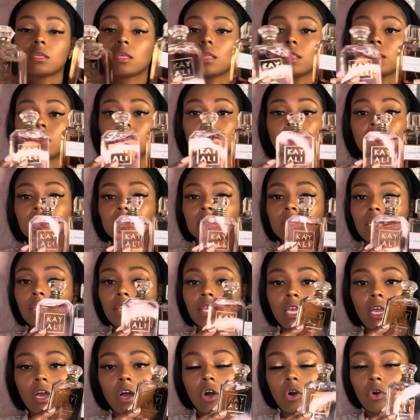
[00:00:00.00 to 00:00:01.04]
These are
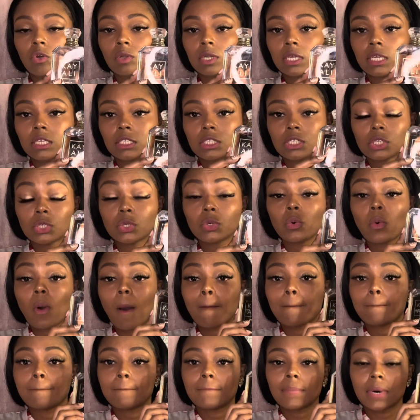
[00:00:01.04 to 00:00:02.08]
the only two
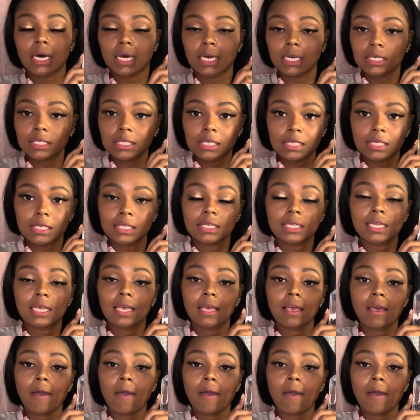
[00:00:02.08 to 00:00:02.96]
musk